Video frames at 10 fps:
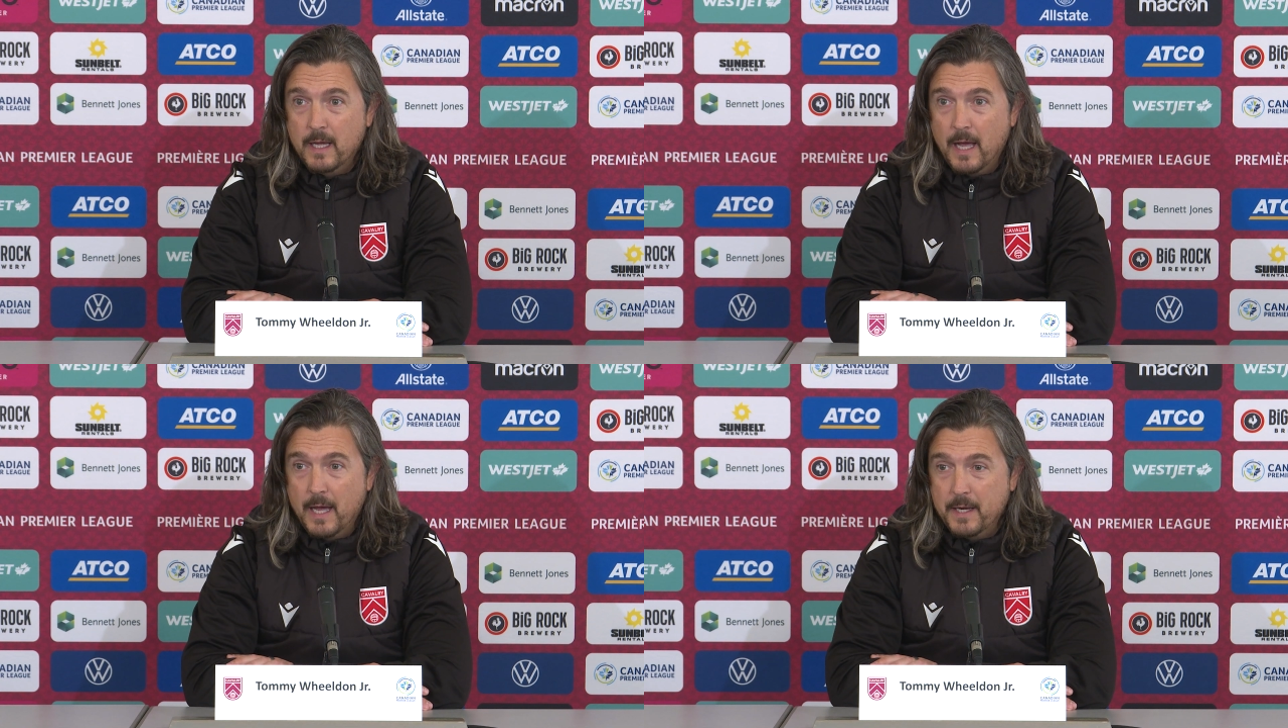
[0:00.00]

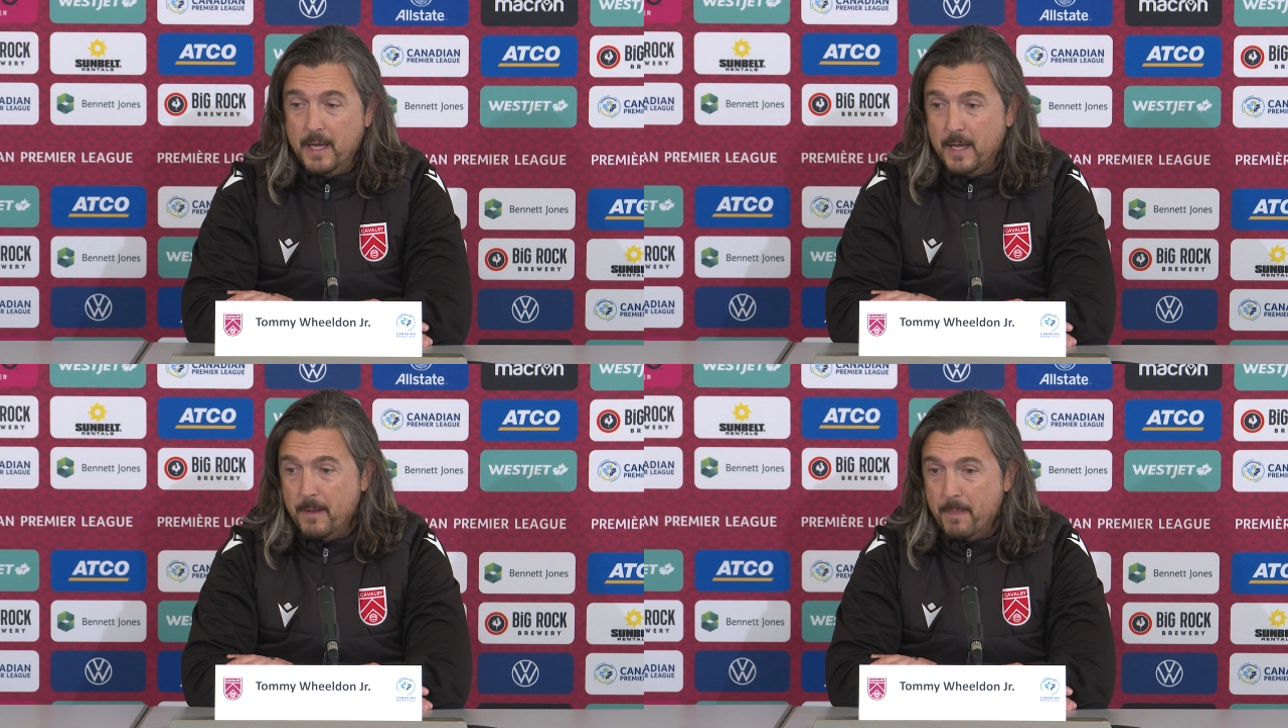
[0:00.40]
and
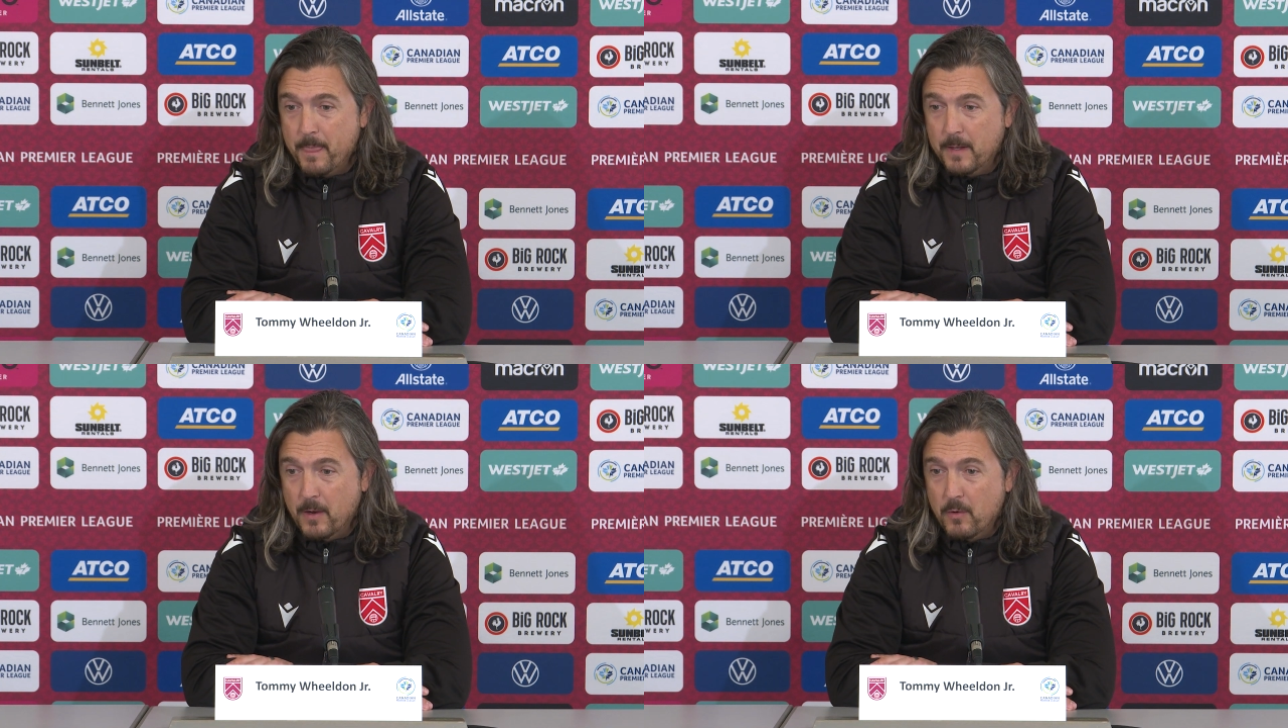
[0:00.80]

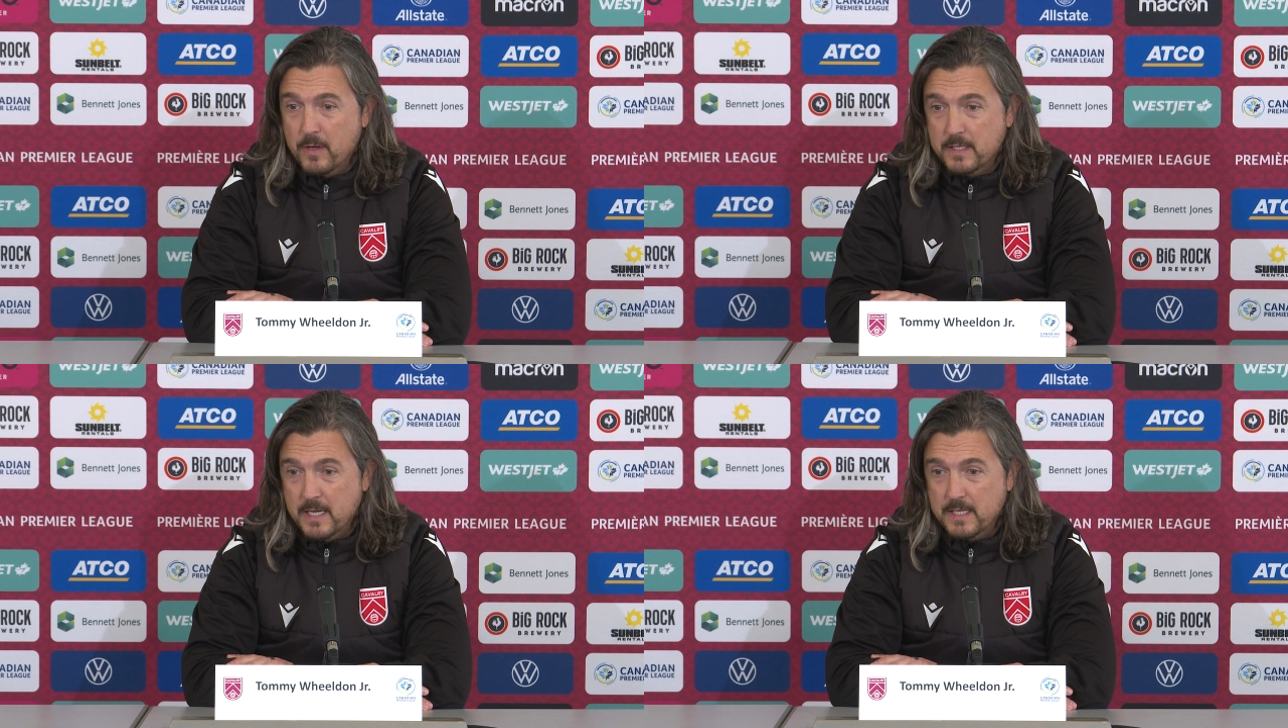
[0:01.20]

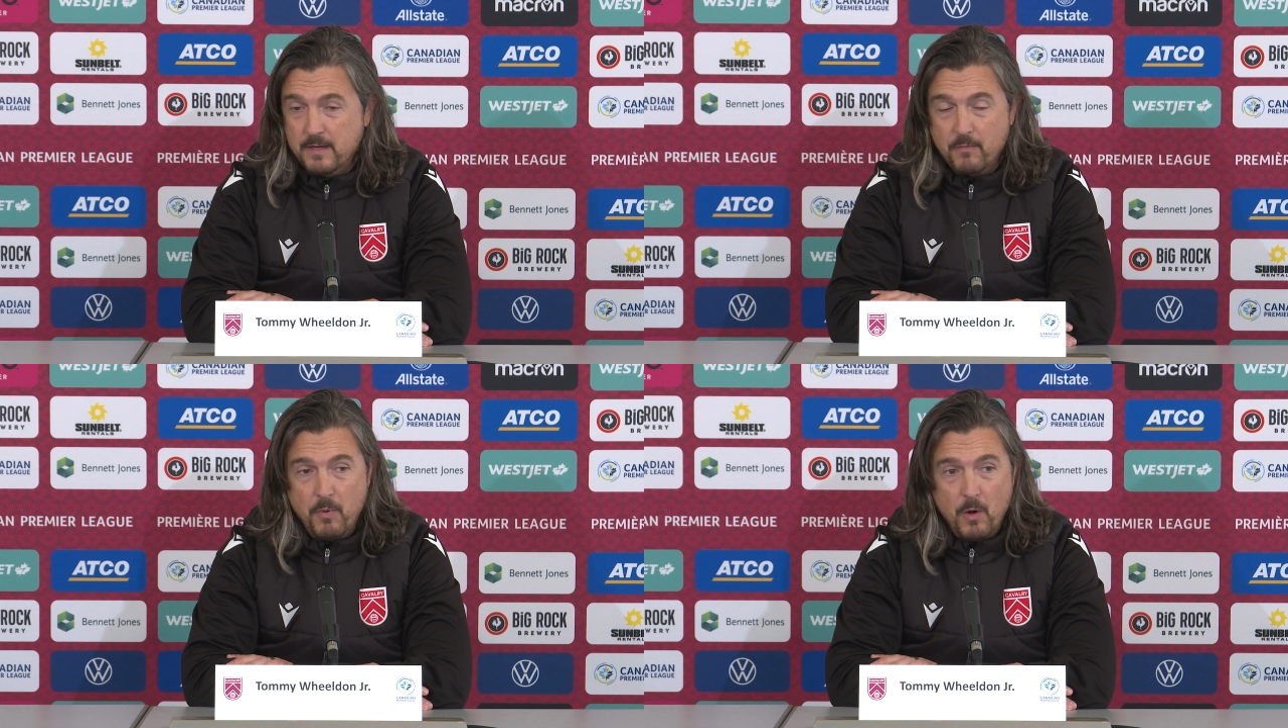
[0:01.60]
he's
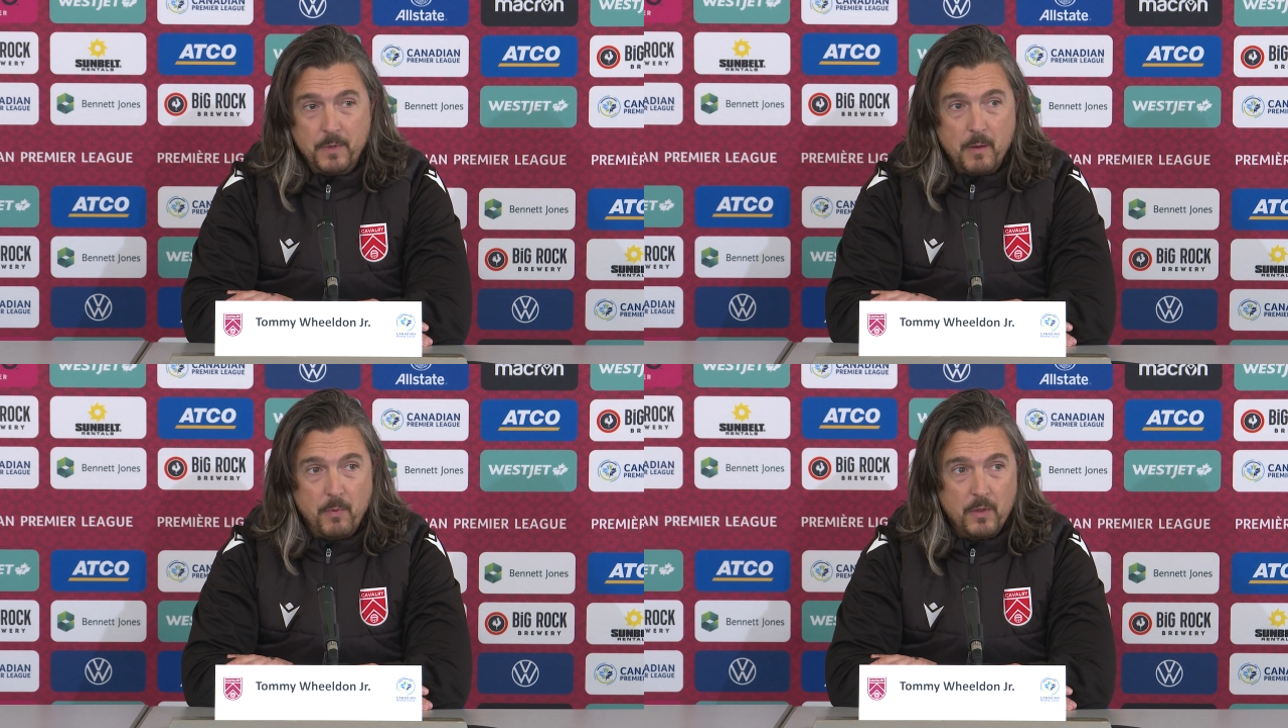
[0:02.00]
even popped up